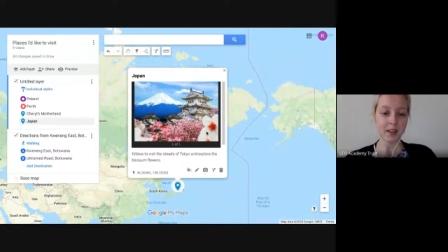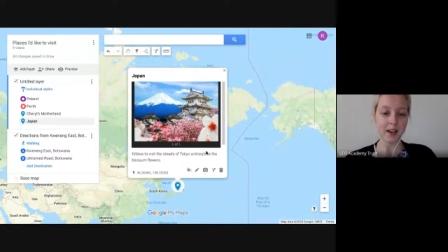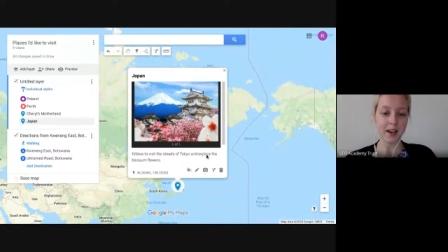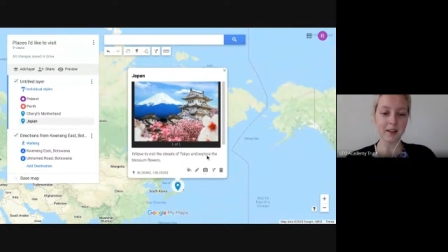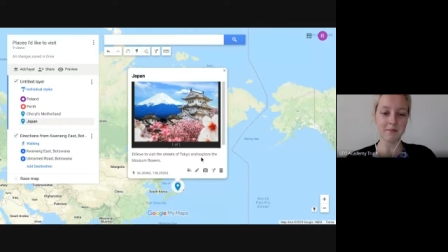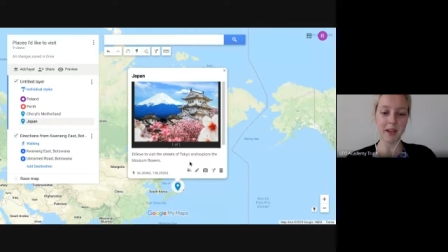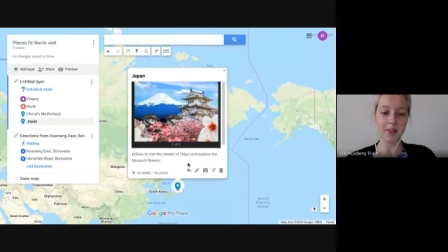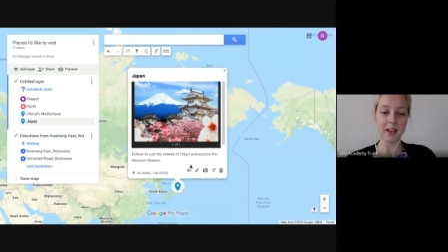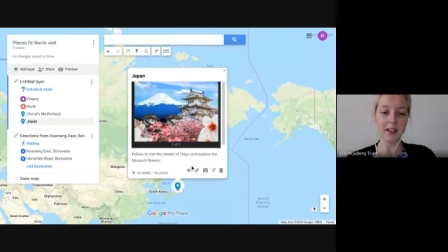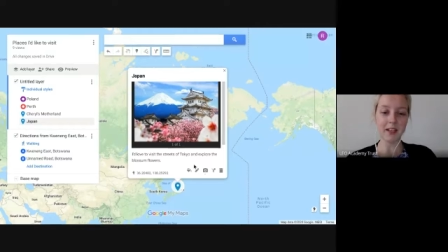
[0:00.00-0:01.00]
Um, and
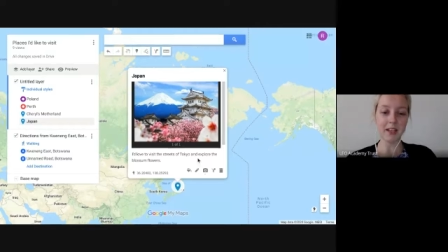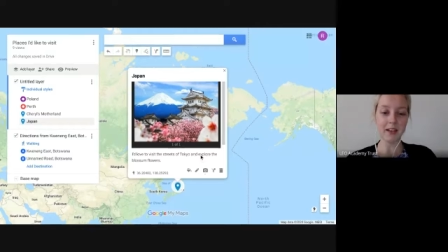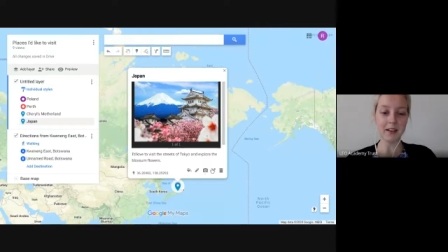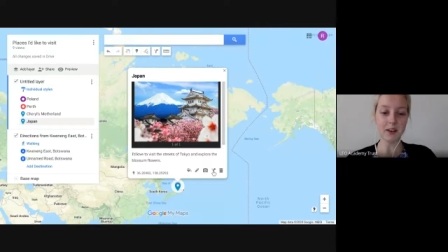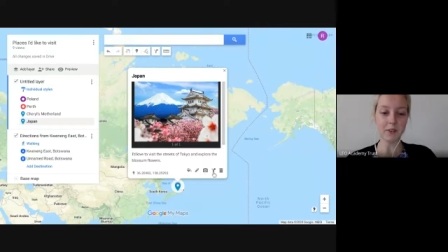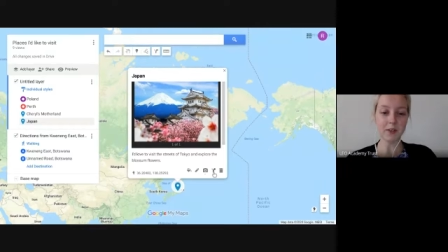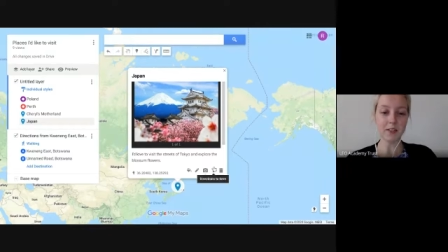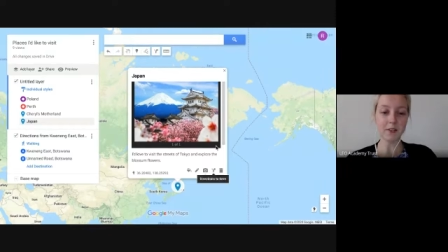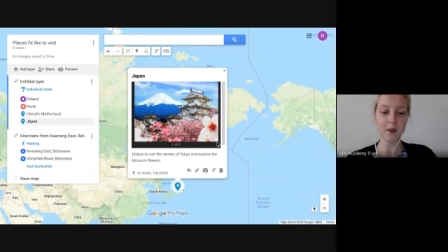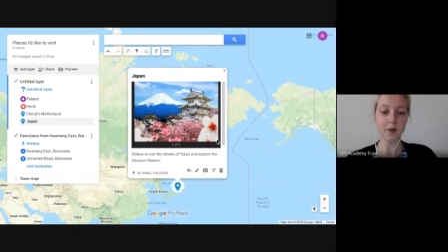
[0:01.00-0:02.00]
then again,
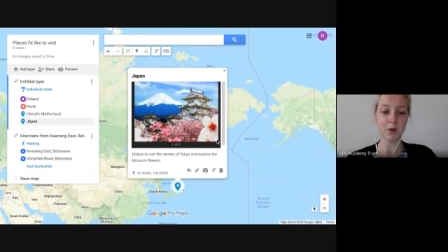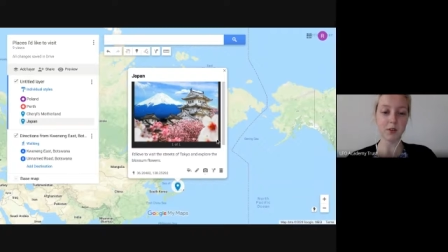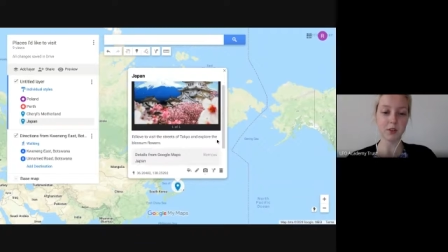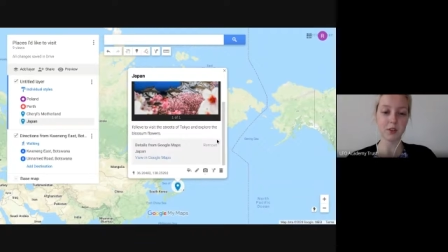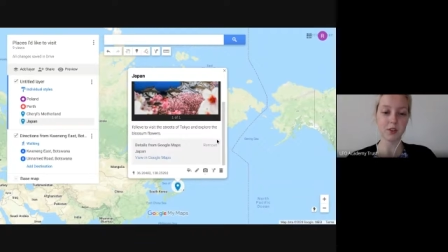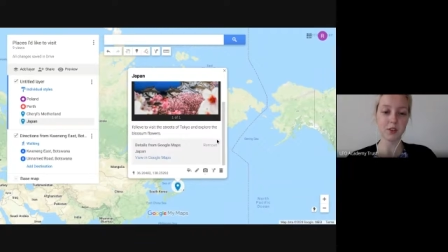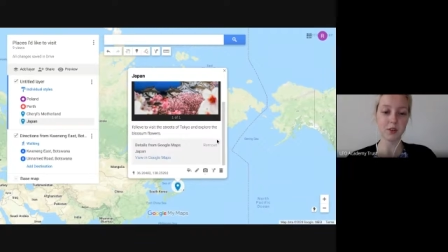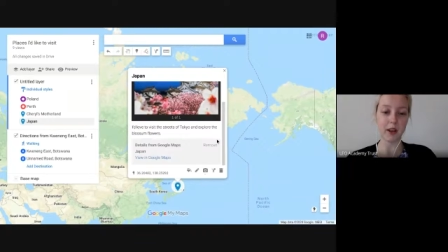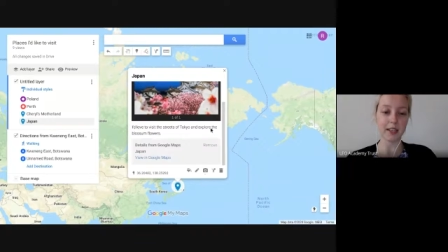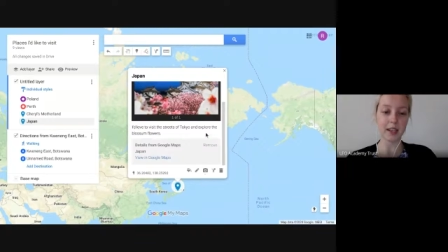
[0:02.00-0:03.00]
obviously, if I wanted to,
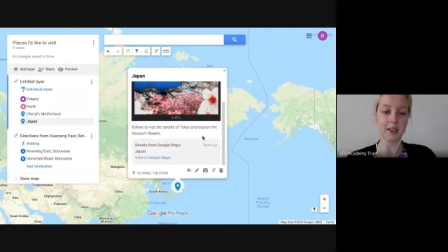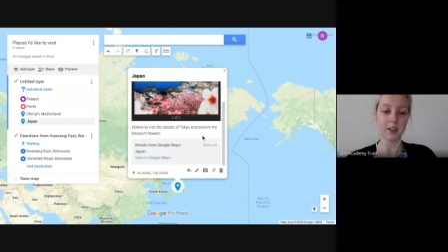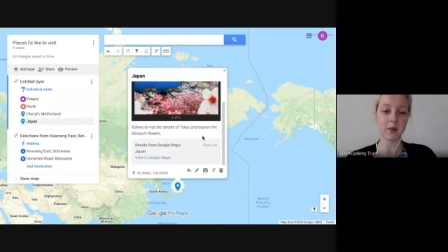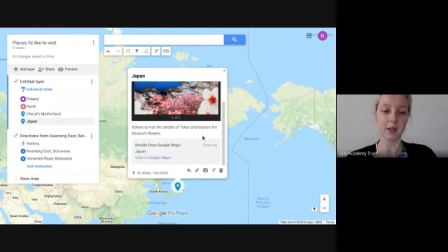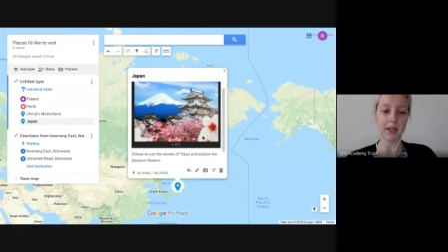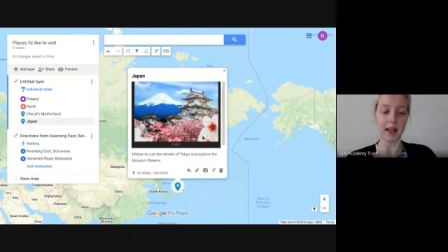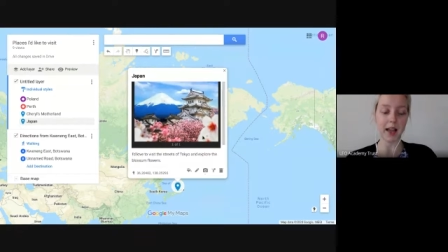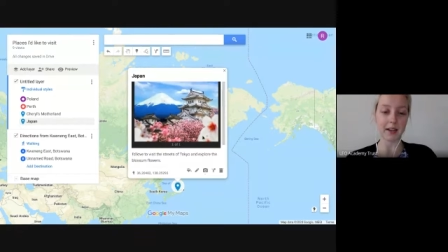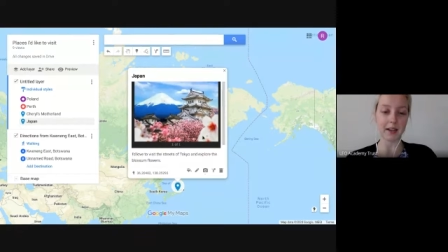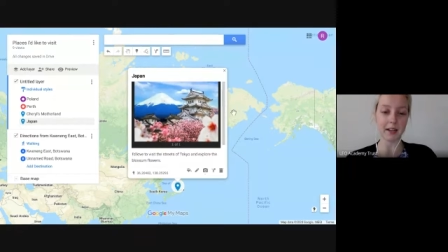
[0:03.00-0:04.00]
I can go in and
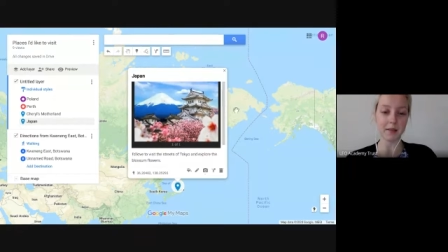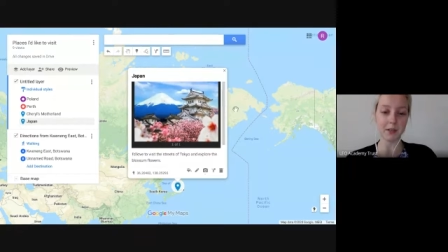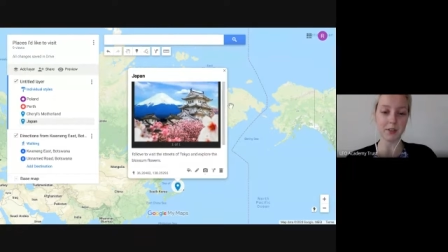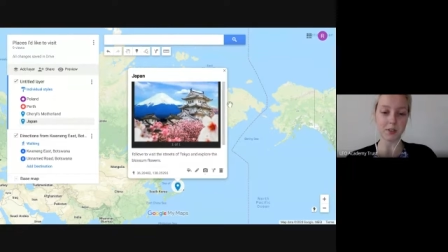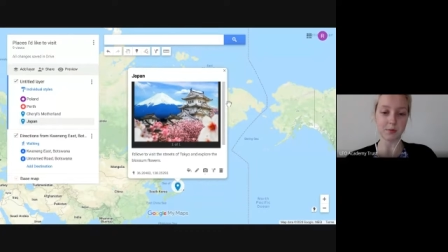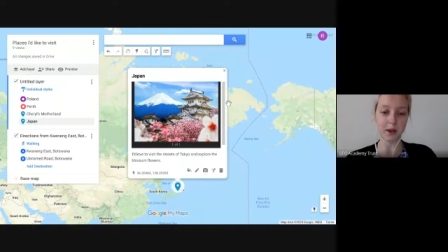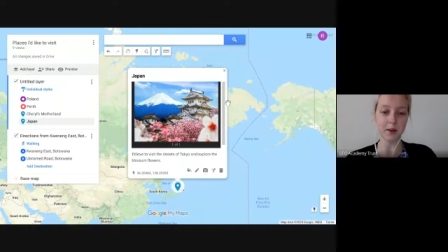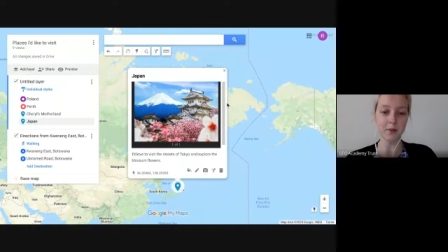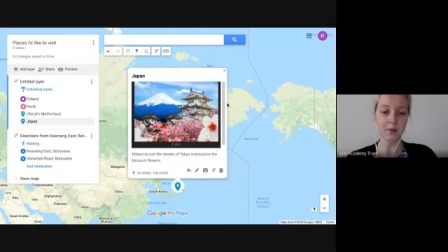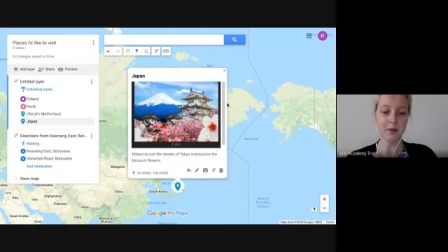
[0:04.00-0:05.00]
add an image as
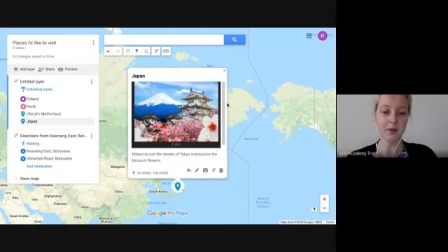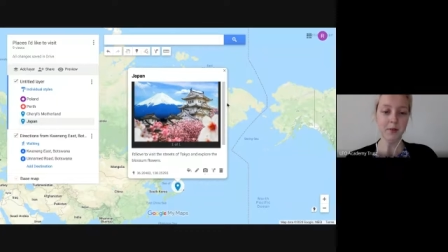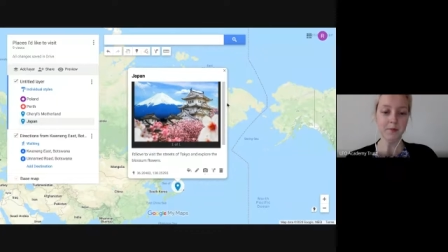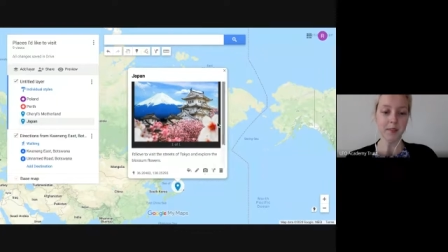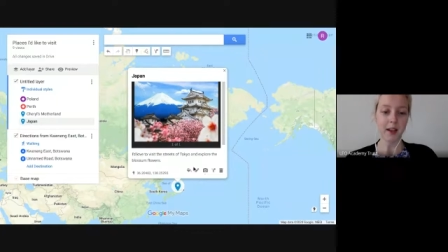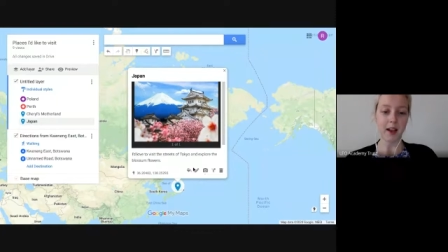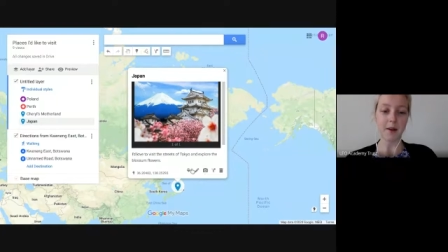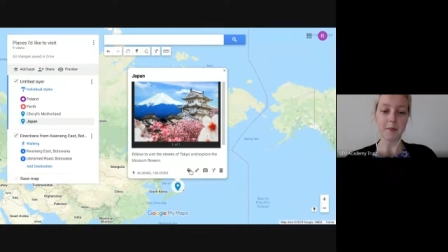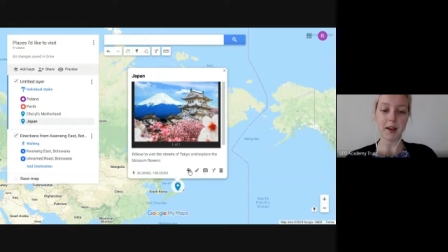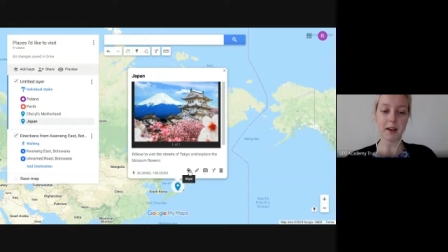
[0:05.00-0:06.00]
well.
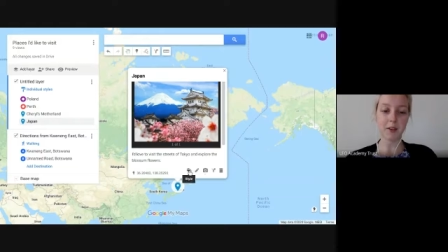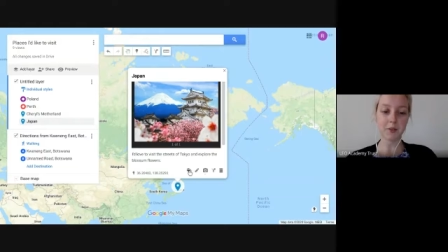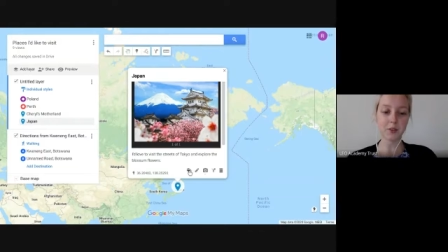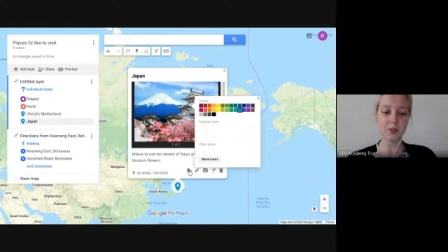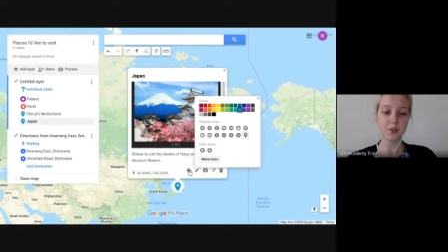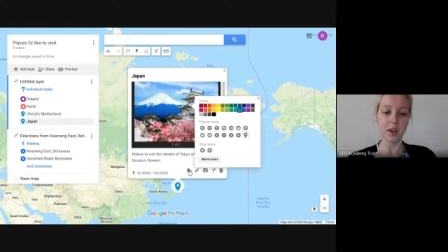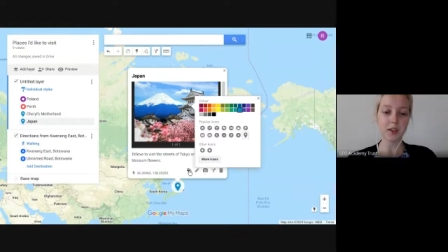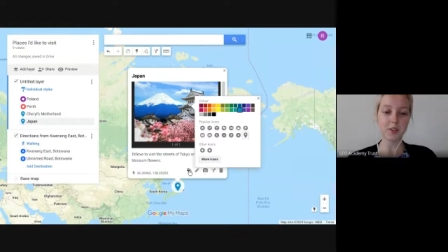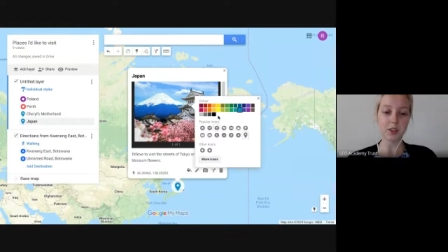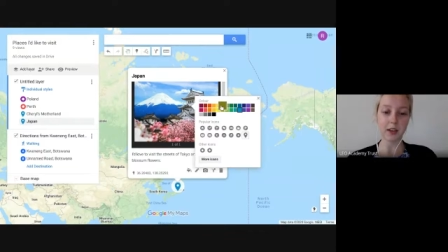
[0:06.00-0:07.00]
Um, and I can also
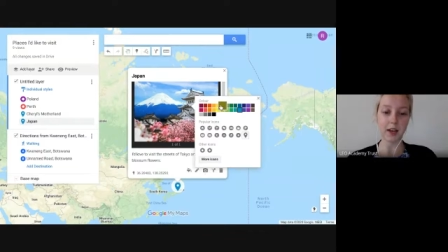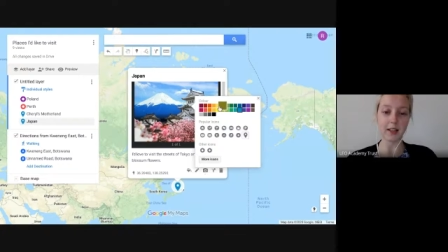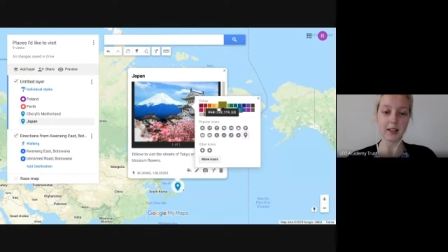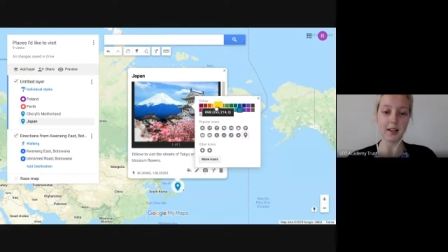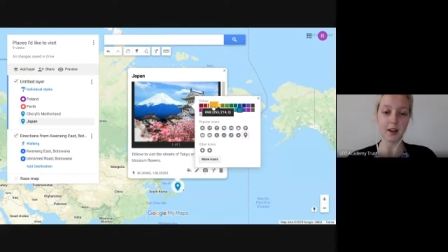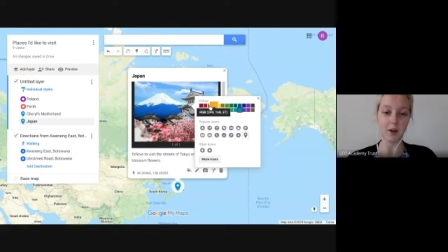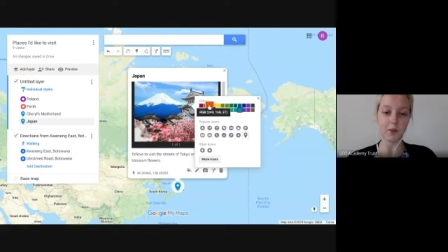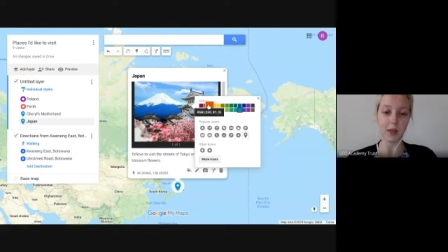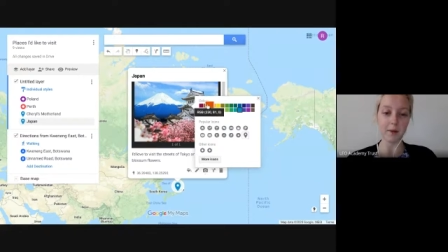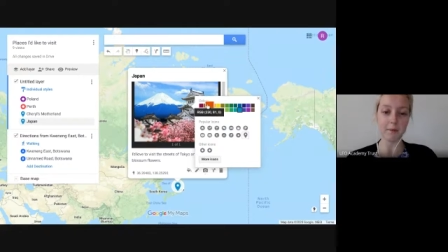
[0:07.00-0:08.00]
change the color of
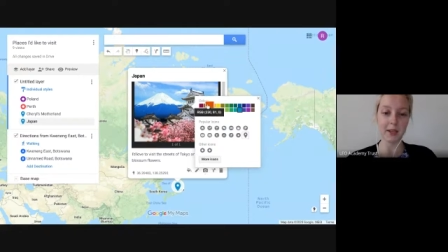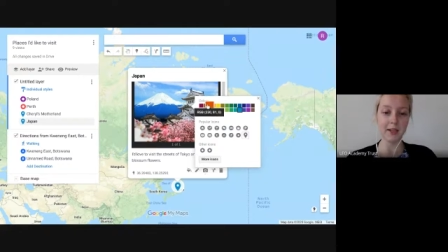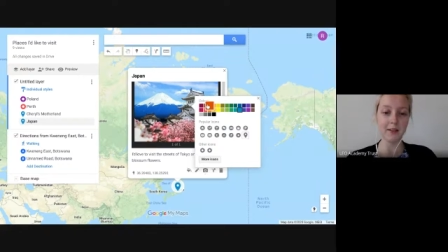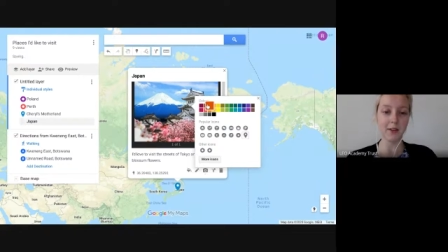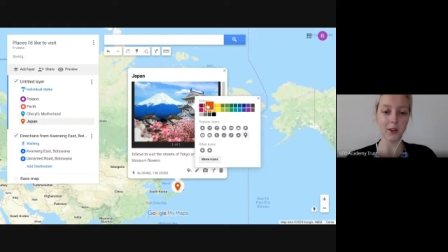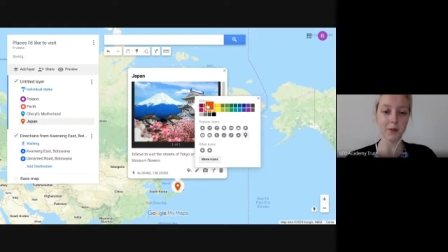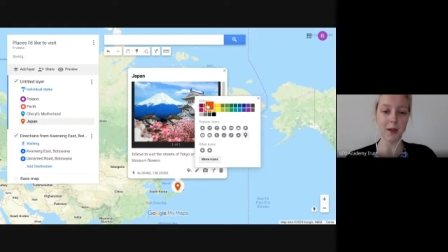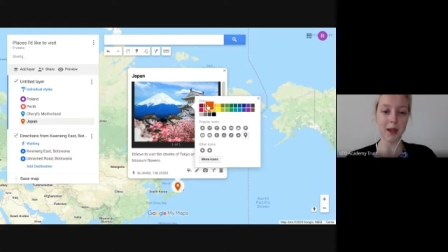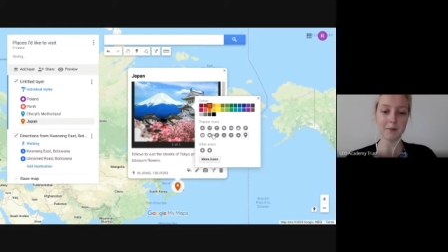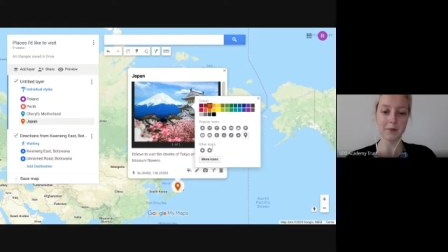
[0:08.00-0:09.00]
that pin on the map.